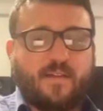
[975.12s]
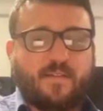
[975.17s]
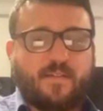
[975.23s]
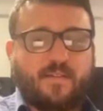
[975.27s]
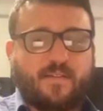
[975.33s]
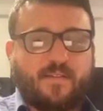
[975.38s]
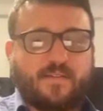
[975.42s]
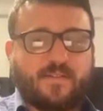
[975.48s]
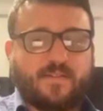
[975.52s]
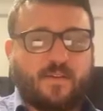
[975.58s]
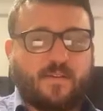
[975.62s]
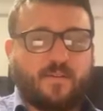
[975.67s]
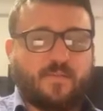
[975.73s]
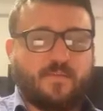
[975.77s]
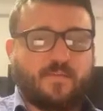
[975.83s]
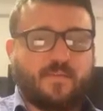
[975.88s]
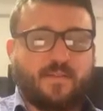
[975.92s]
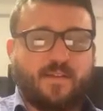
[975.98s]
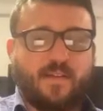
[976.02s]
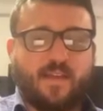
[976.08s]

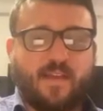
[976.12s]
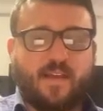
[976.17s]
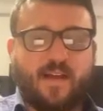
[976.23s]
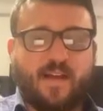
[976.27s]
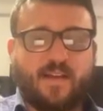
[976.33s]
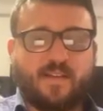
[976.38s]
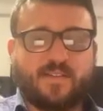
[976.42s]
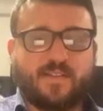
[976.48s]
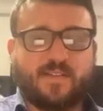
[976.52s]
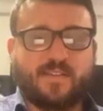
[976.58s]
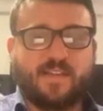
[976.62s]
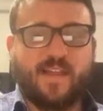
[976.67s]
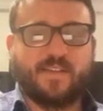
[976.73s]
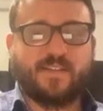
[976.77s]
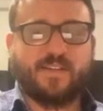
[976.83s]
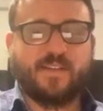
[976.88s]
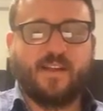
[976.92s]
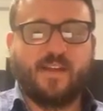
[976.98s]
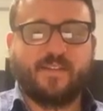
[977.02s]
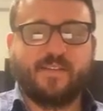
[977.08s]
So it causes
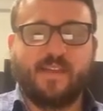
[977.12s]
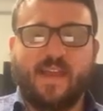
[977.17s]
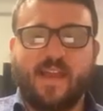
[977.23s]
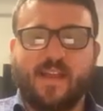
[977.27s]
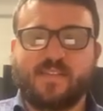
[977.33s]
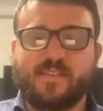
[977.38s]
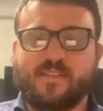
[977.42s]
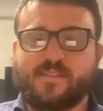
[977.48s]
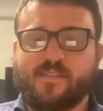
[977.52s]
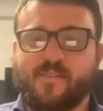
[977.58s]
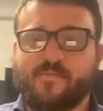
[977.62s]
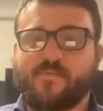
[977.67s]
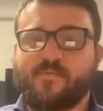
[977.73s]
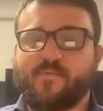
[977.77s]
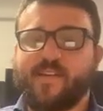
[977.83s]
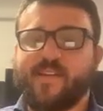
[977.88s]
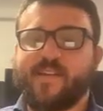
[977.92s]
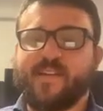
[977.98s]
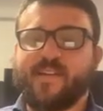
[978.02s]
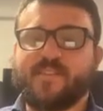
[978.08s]
tension on the axis of
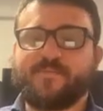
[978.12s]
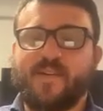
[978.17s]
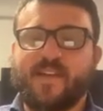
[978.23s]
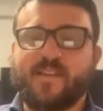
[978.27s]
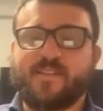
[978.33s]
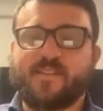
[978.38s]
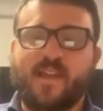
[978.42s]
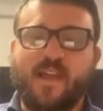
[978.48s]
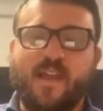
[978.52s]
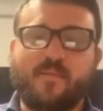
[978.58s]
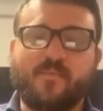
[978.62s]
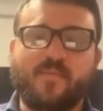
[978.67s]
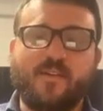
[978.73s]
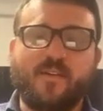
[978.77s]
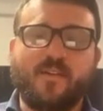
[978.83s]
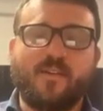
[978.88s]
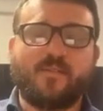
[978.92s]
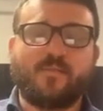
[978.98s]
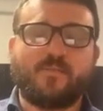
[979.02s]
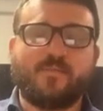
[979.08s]
3D space-time,
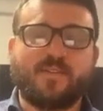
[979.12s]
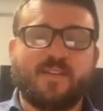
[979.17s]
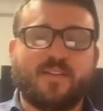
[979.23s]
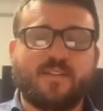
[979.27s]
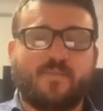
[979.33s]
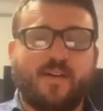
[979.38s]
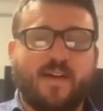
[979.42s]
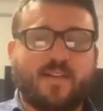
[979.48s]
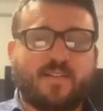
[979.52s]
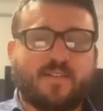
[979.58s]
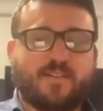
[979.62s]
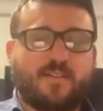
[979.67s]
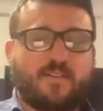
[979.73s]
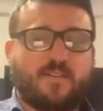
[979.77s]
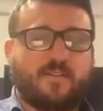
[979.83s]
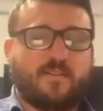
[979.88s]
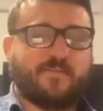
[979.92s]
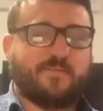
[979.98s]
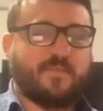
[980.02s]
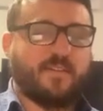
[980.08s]
which is why it's
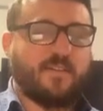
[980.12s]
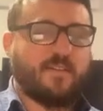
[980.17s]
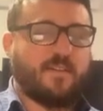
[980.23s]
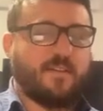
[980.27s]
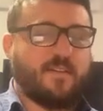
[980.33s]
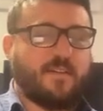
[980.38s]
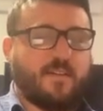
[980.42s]
curved,